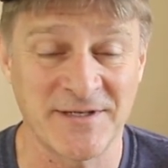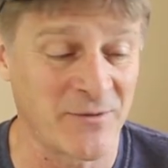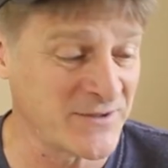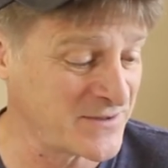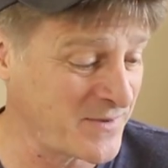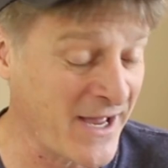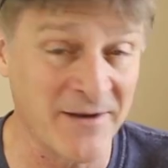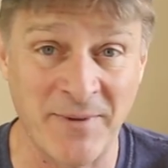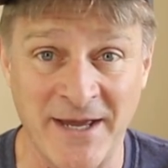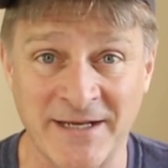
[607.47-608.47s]
I wasn't kind
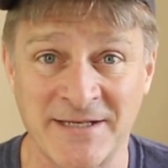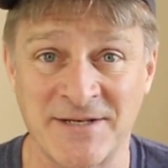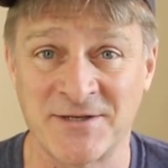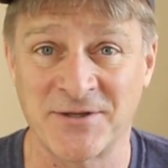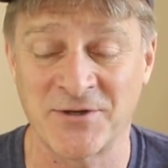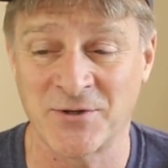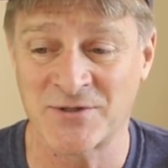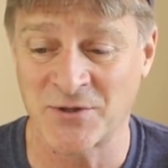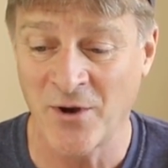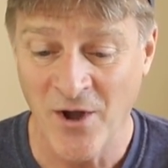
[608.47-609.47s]
of paying attention to
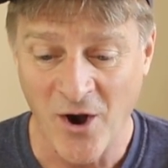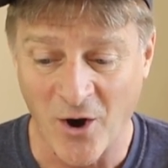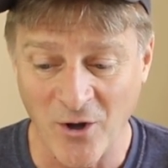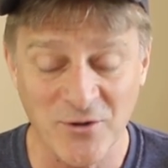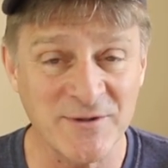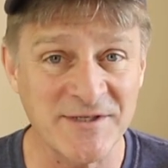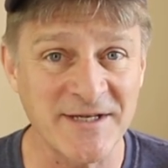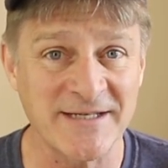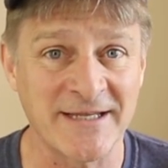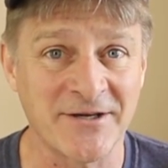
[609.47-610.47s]
those. So, all those
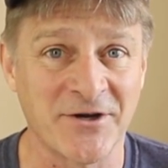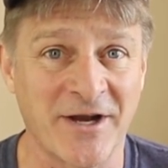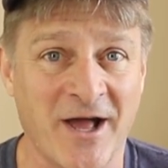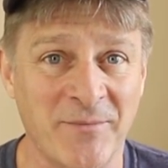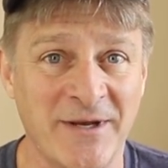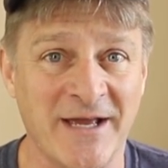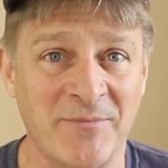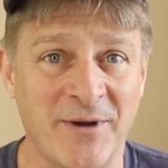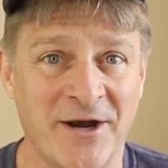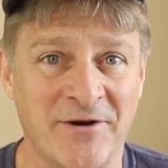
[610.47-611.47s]
things I think are going to help me to
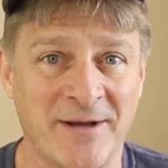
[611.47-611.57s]
get better.